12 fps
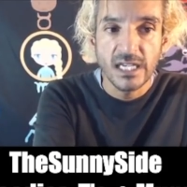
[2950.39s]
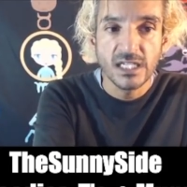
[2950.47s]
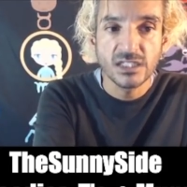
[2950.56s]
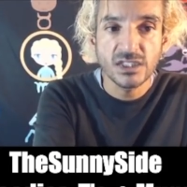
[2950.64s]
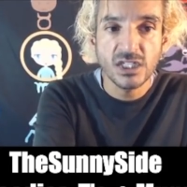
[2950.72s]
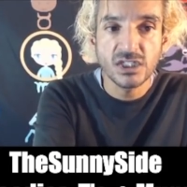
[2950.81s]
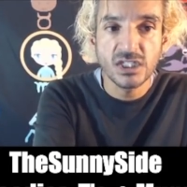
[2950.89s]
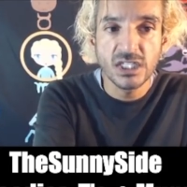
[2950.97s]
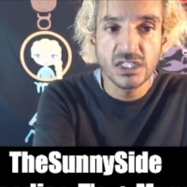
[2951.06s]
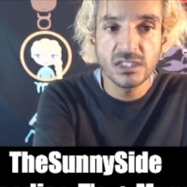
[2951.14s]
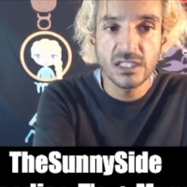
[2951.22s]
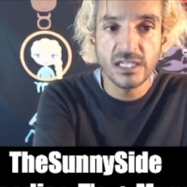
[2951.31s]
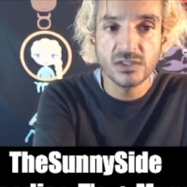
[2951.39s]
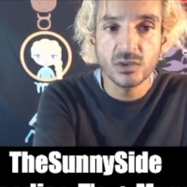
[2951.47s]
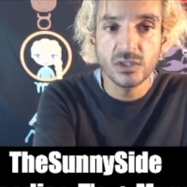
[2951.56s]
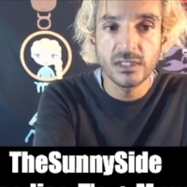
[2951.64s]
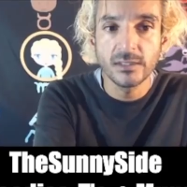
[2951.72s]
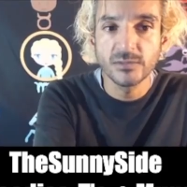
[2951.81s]
in such an
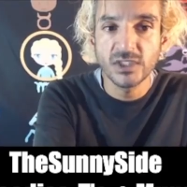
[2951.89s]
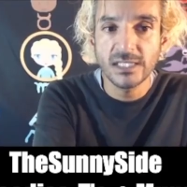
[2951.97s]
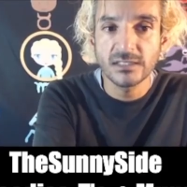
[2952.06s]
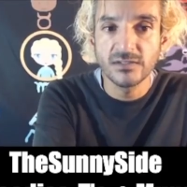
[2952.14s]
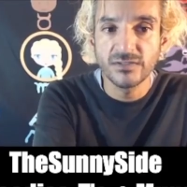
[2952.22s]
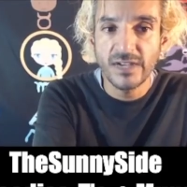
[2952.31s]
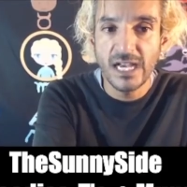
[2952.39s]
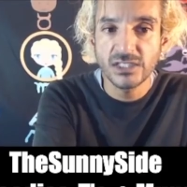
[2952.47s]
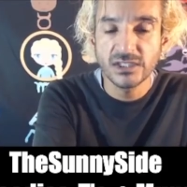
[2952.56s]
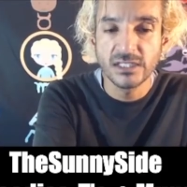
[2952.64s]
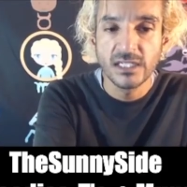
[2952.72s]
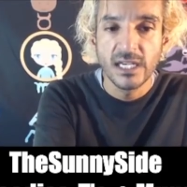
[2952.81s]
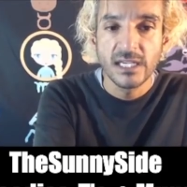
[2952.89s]
intellectual and objective fashion